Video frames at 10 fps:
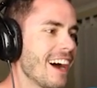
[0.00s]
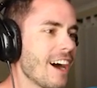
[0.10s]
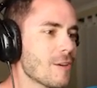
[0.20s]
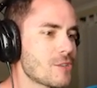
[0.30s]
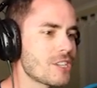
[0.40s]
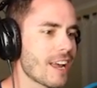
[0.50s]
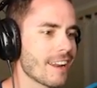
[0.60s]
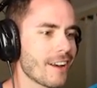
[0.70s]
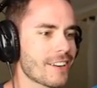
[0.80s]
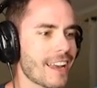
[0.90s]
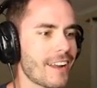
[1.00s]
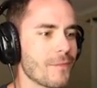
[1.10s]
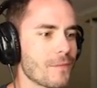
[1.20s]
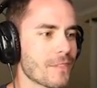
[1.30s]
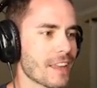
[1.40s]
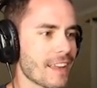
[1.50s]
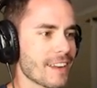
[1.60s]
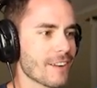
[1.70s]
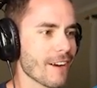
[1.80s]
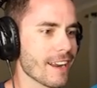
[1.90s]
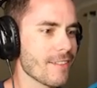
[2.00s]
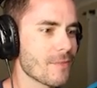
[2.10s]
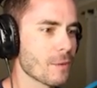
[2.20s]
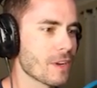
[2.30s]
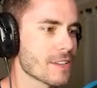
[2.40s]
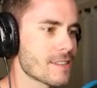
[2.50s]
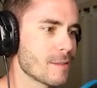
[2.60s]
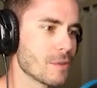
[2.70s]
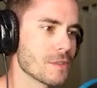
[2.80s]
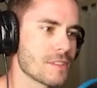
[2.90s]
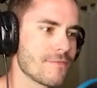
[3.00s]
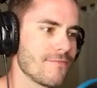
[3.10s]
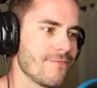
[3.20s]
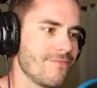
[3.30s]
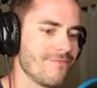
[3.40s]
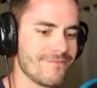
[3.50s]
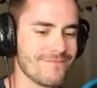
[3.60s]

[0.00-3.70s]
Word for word: Oh shit. No, okay. You ready? We got symbols. I'm ready.